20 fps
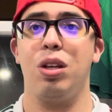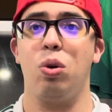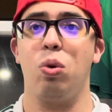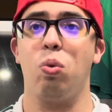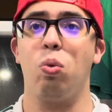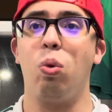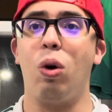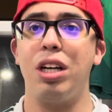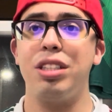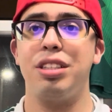
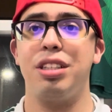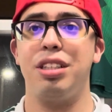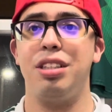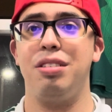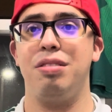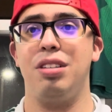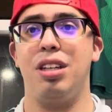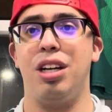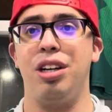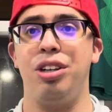
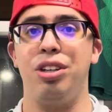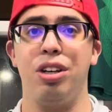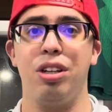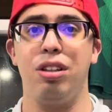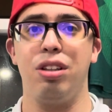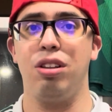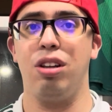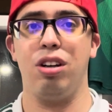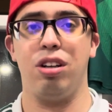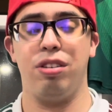Wasn't a good
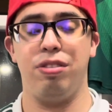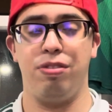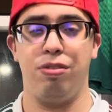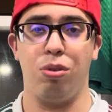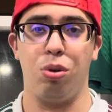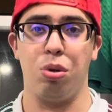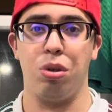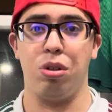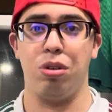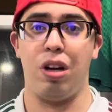look
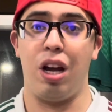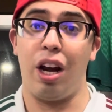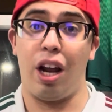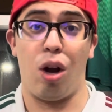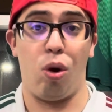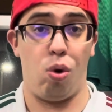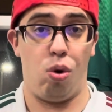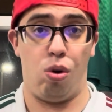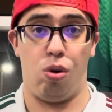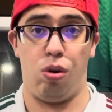for
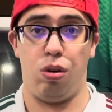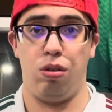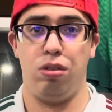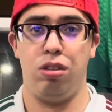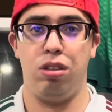Araujo.